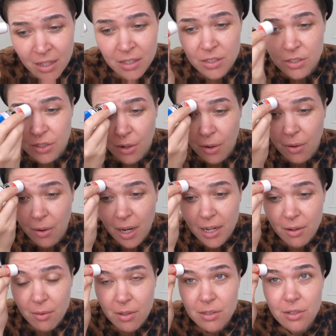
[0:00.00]
So I
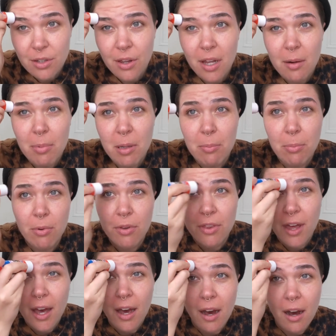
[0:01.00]
know there's a lot of people
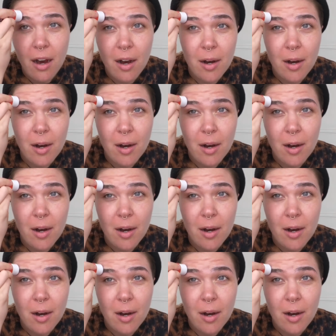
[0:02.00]
that